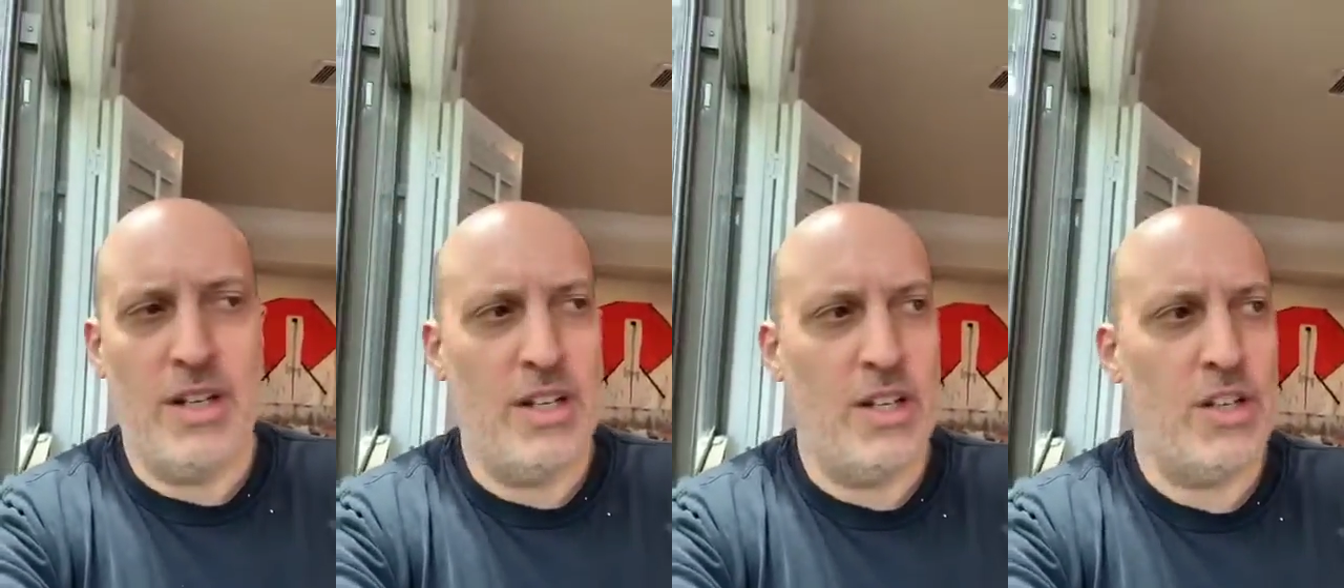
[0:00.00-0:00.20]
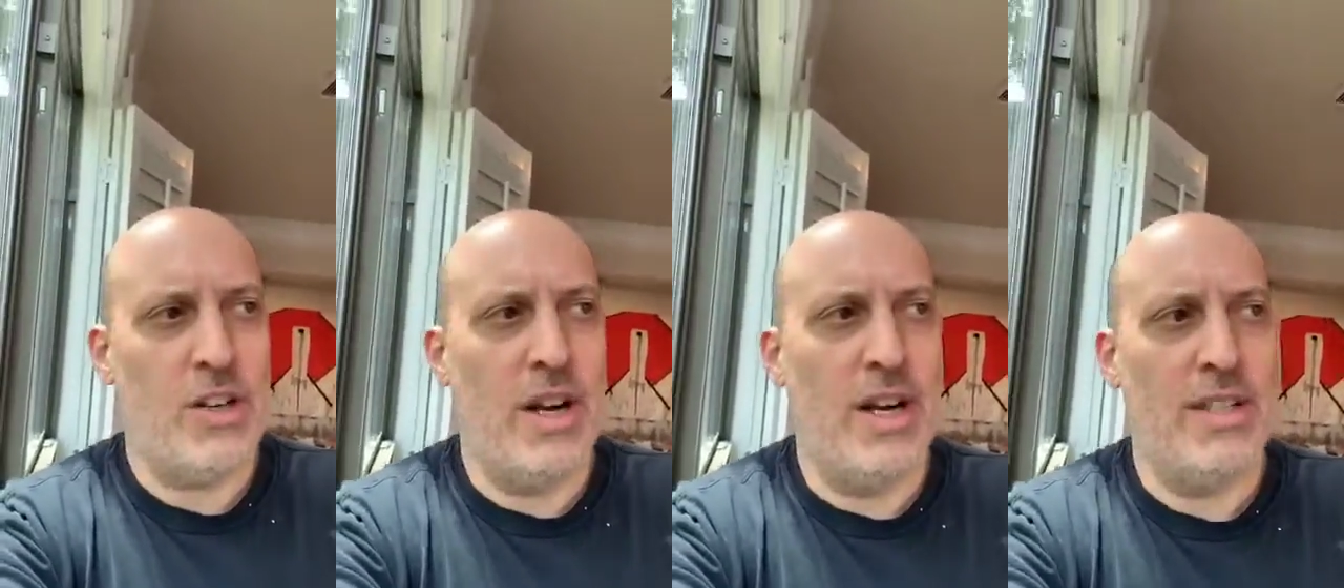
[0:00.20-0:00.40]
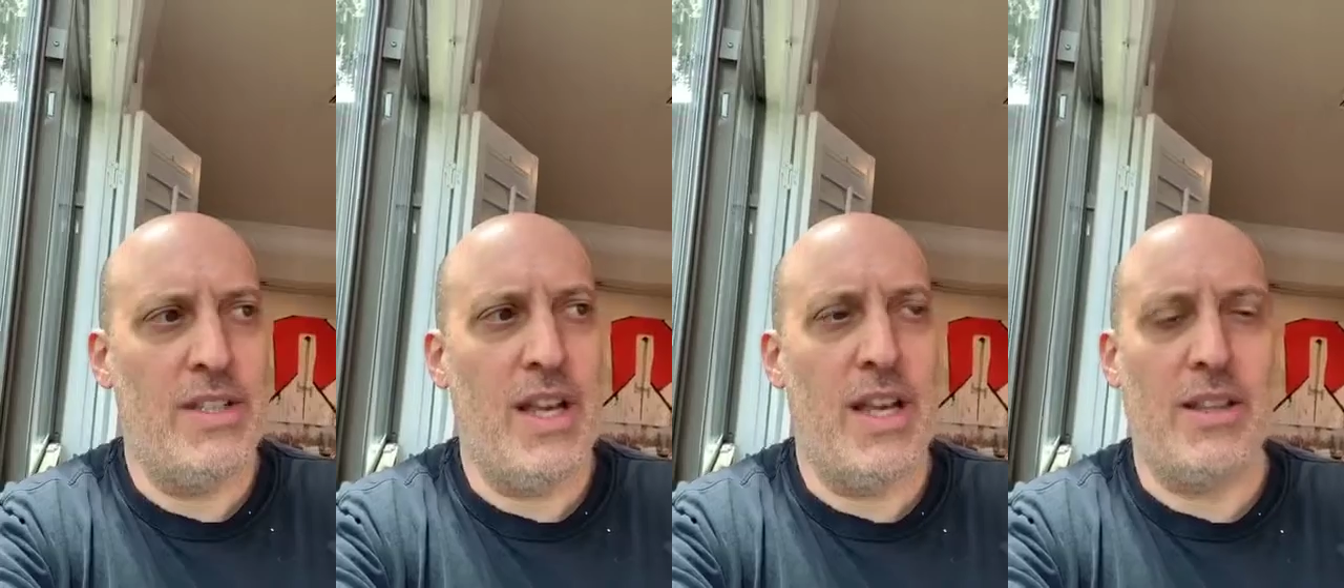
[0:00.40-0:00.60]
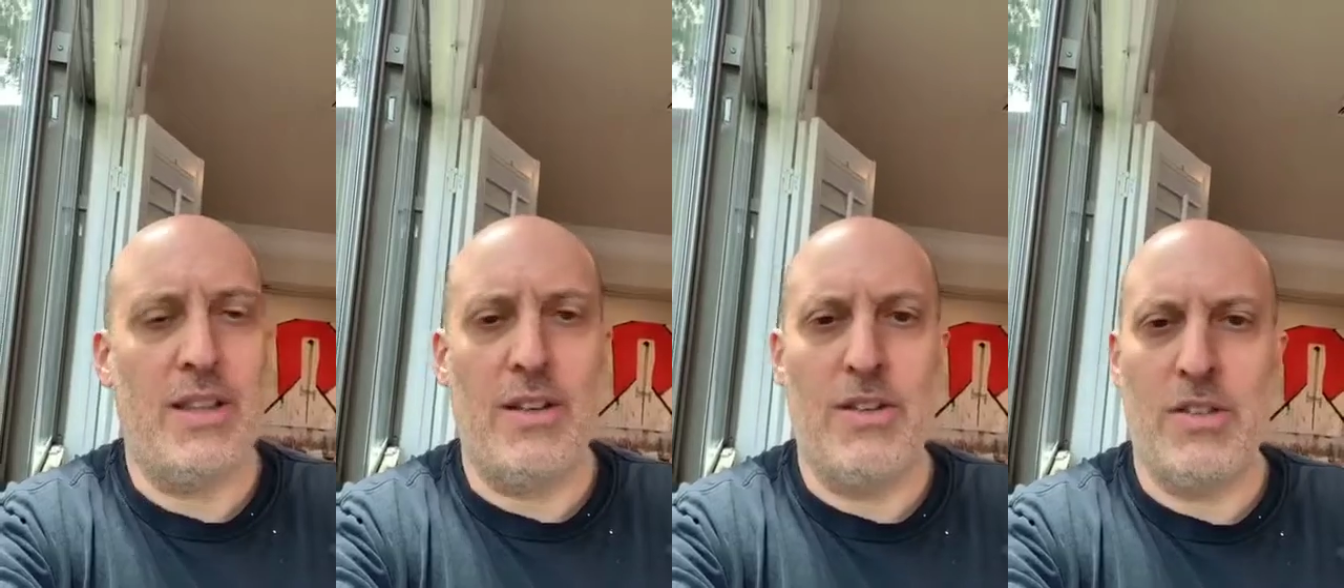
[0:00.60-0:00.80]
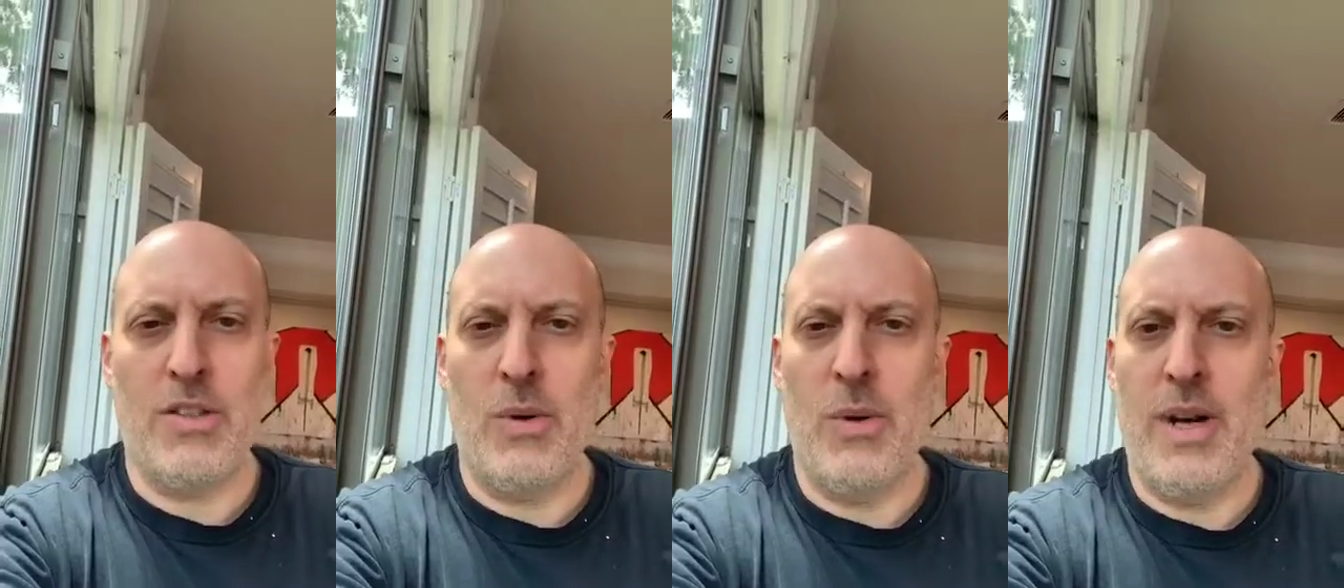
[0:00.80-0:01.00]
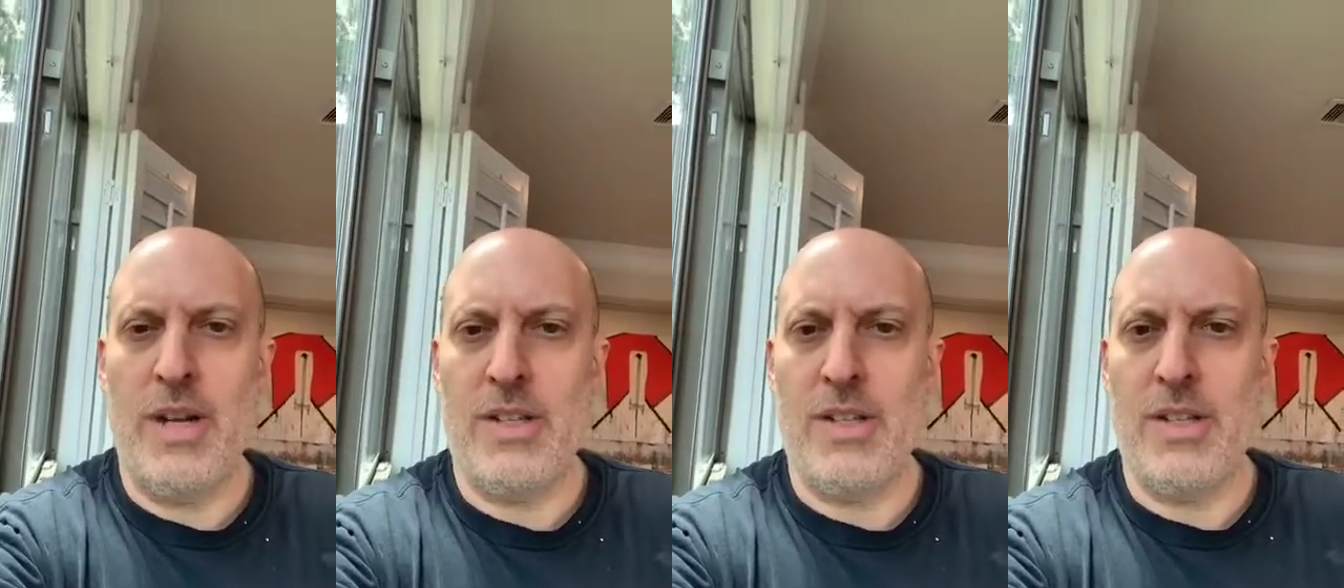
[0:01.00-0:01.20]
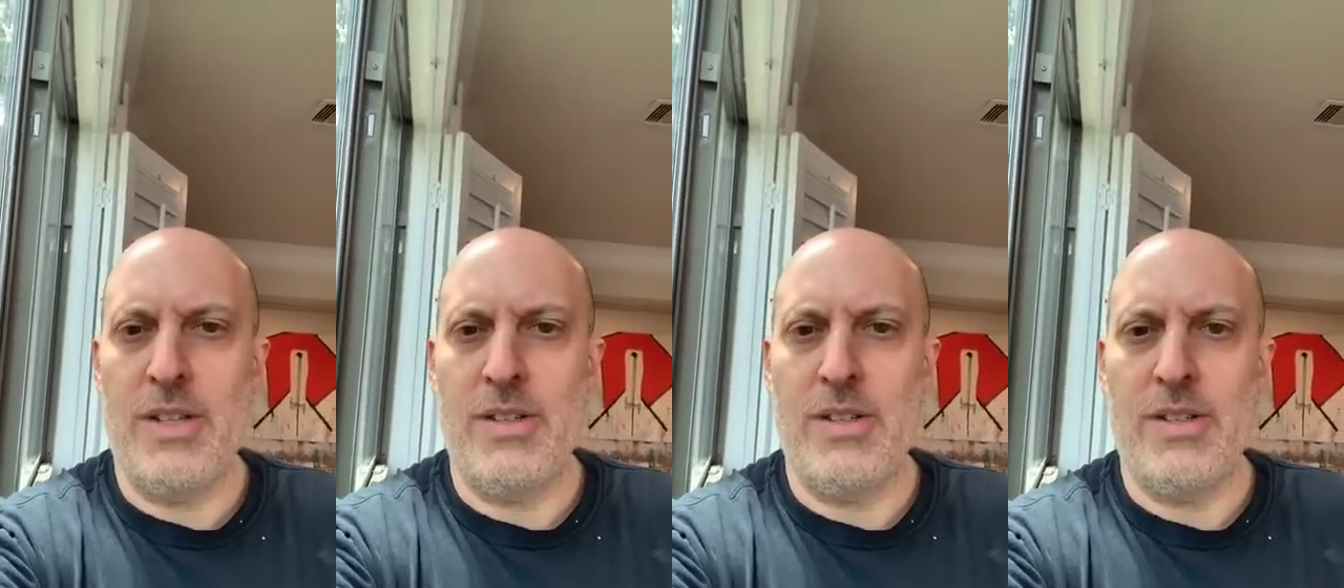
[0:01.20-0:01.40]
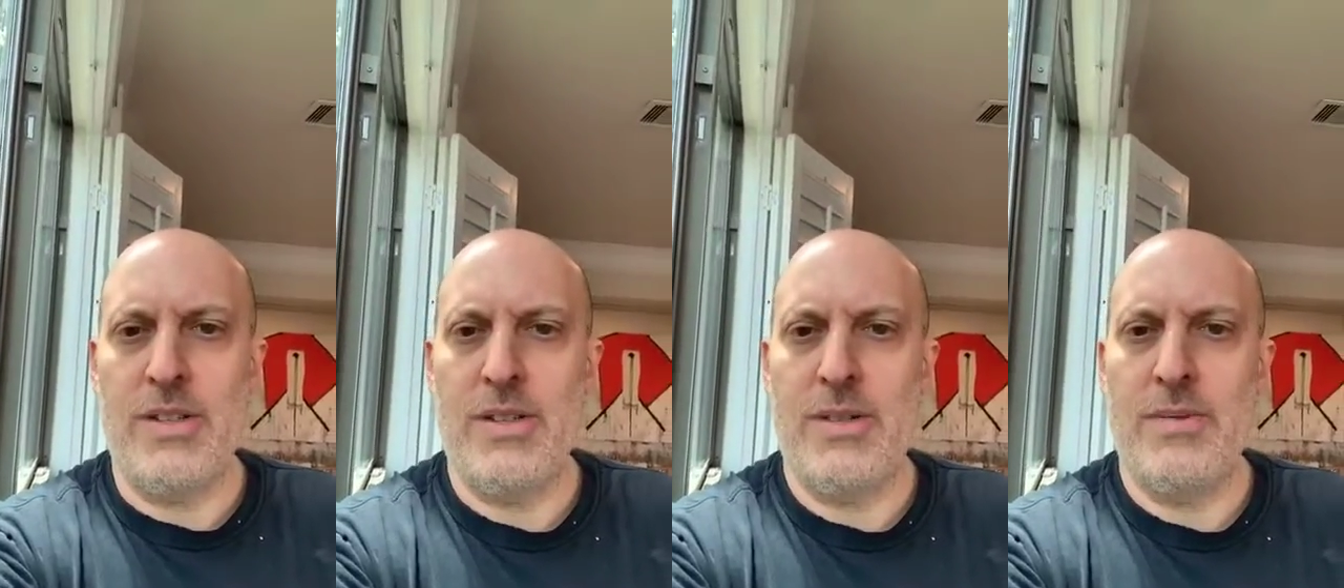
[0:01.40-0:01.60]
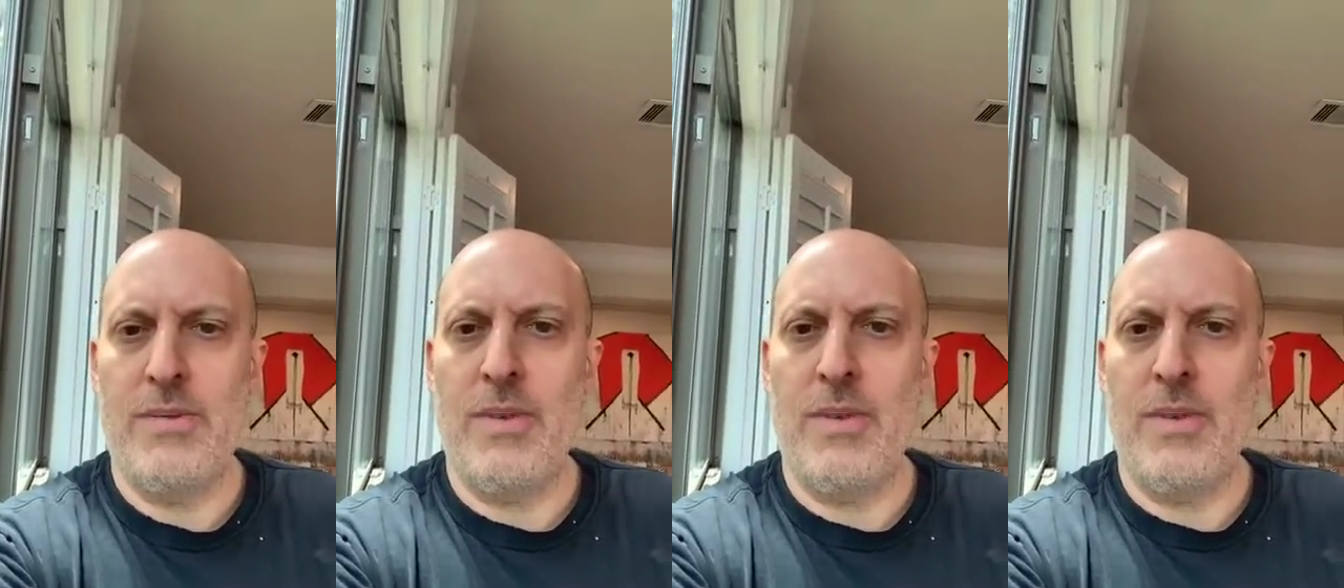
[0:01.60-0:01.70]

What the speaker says: to try and take those questions,